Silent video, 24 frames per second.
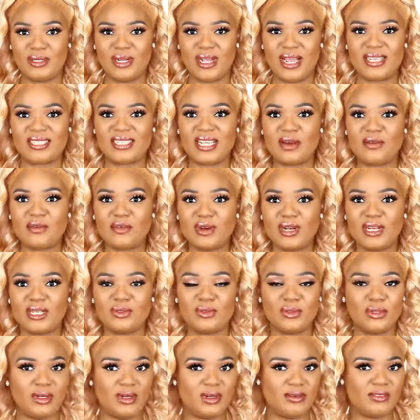you guys, I really
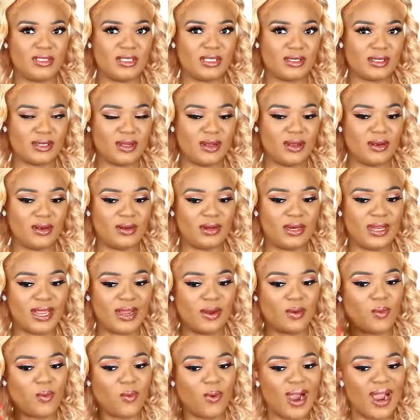do love this color.
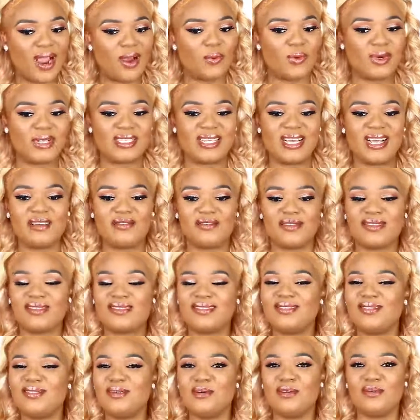Like, why was I
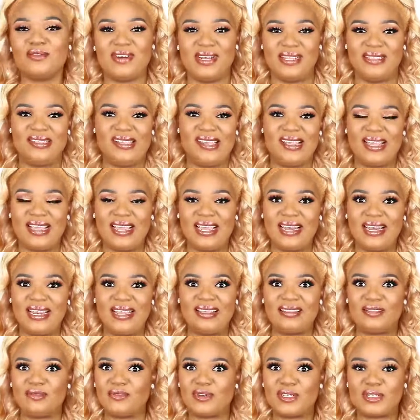even overthinking
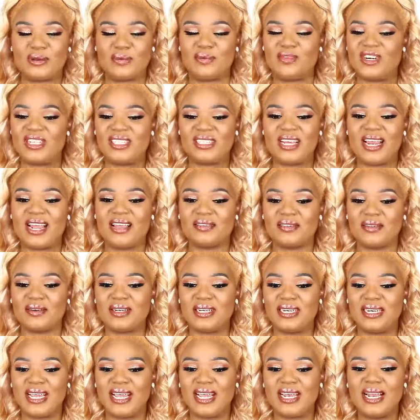it? For some reason I
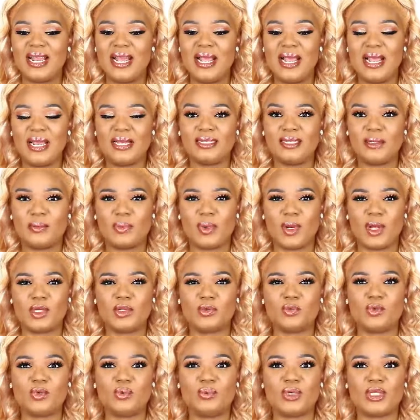thought that the
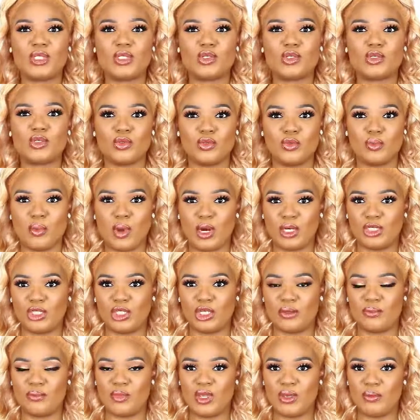blonde would be too
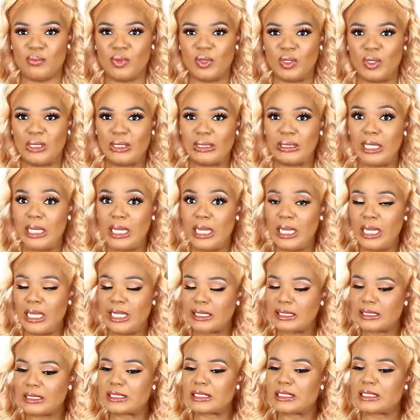much on me, but
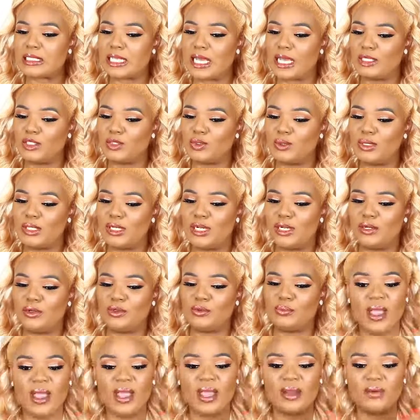this is actually
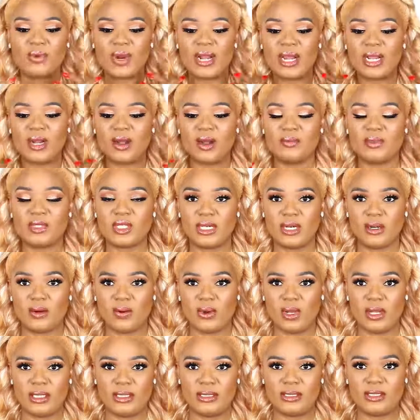good. And when it comes to the
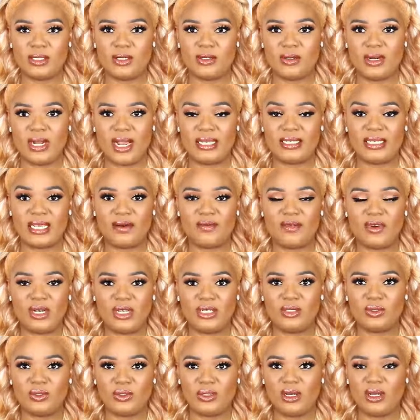quality, you guys, I
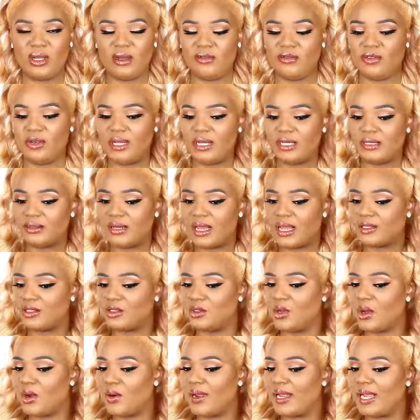really do love it.
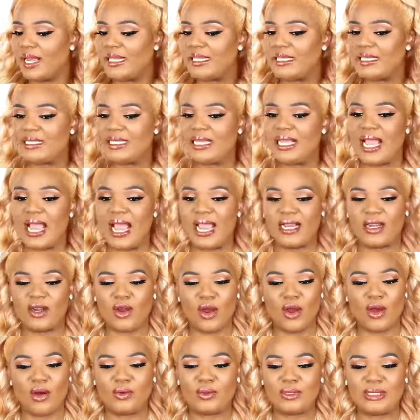As you all can see, I
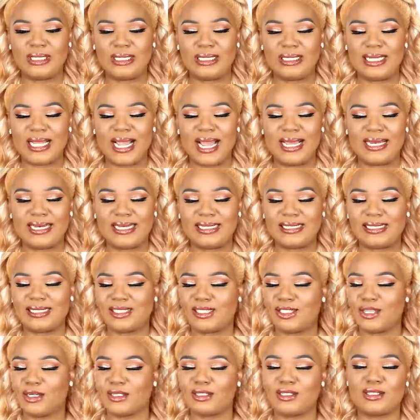curled it and
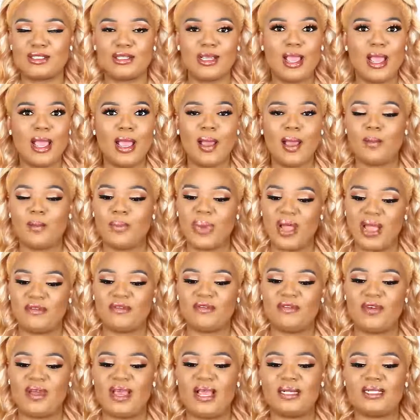it's just
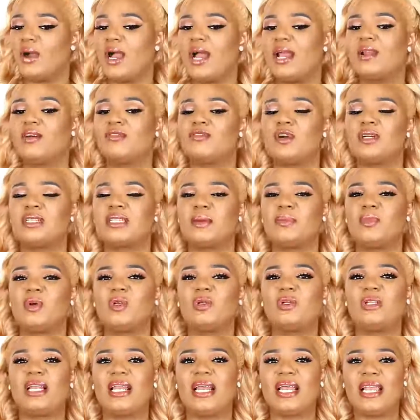perfect. And of course, I'm
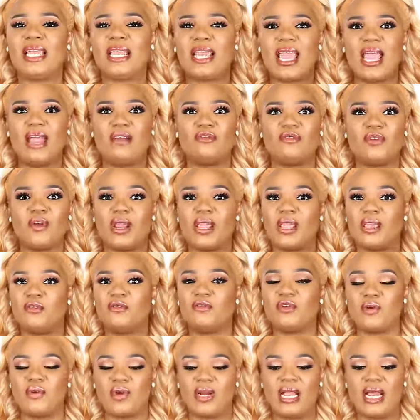going to link every
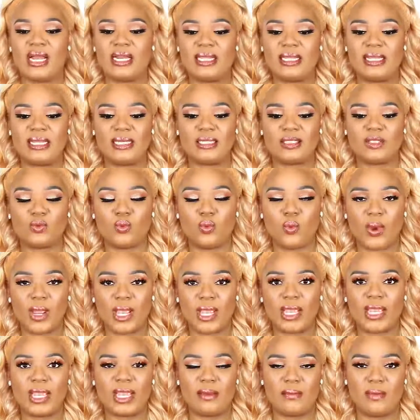info regarding this
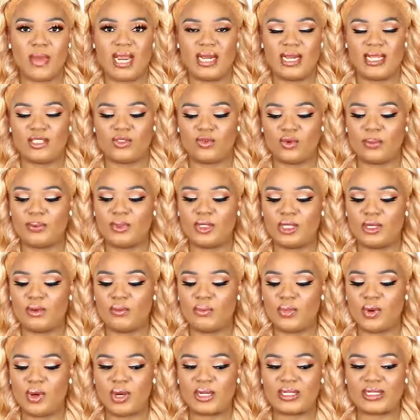wig in my
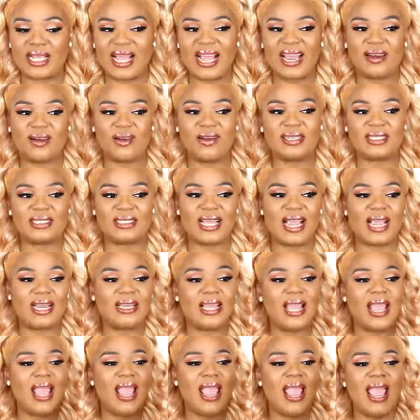description box,
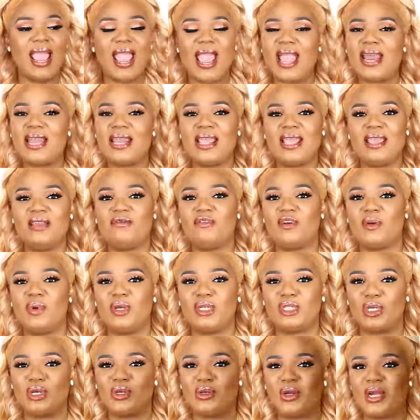alongside any
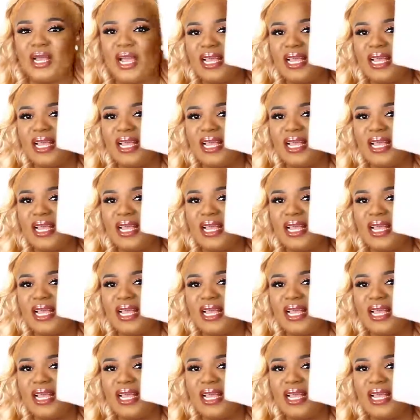information you